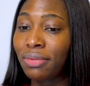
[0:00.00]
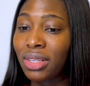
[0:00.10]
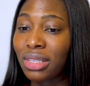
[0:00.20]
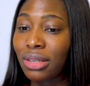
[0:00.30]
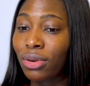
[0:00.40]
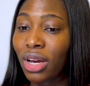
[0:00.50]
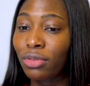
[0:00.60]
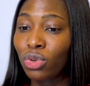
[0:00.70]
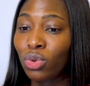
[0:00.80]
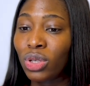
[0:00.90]
this, all you have
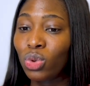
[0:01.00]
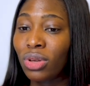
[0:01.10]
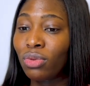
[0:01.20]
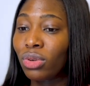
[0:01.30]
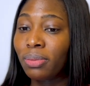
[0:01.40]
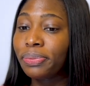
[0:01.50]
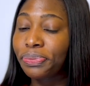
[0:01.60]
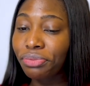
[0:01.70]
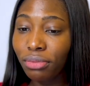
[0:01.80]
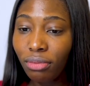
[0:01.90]
to do is to even
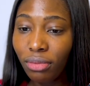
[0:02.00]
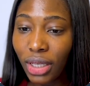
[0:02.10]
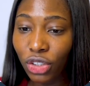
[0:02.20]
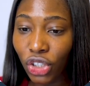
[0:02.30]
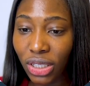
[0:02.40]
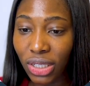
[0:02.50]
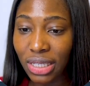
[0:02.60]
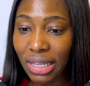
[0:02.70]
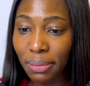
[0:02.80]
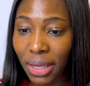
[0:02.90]
change this
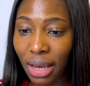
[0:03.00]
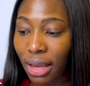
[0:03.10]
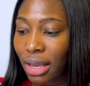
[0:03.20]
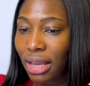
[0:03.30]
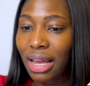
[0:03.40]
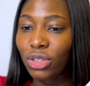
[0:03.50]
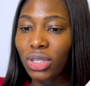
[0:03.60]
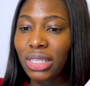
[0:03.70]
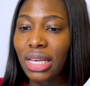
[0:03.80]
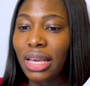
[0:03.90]
name here and just
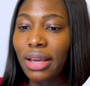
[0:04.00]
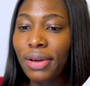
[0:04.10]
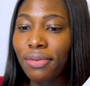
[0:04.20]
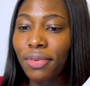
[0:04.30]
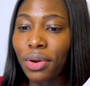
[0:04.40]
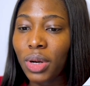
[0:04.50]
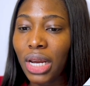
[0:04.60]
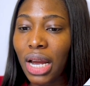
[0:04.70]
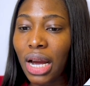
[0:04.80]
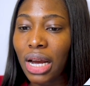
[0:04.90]
say
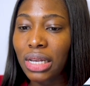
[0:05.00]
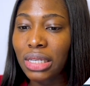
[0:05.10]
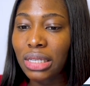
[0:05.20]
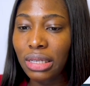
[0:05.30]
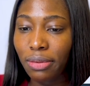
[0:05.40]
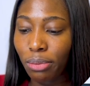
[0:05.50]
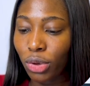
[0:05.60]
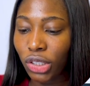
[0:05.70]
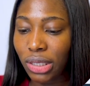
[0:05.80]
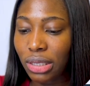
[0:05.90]
Veronica's
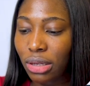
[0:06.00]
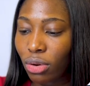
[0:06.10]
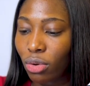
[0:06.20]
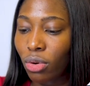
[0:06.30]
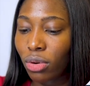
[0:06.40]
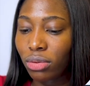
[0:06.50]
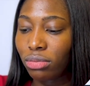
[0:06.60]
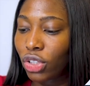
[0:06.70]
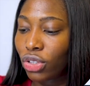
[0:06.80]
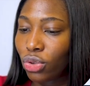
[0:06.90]
budget, or
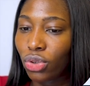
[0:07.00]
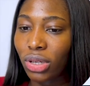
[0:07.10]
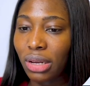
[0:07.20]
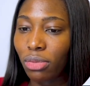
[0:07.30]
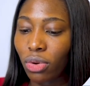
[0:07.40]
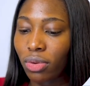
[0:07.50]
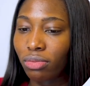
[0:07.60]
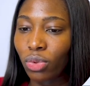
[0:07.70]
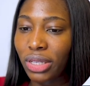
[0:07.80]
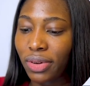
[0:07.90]
just use your name or
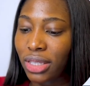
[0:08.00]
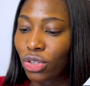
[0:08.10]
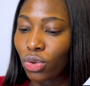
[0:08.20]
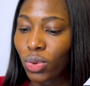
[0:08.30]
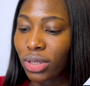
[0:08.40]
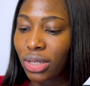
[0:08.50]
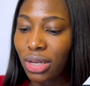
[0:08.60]
whatever it is you want.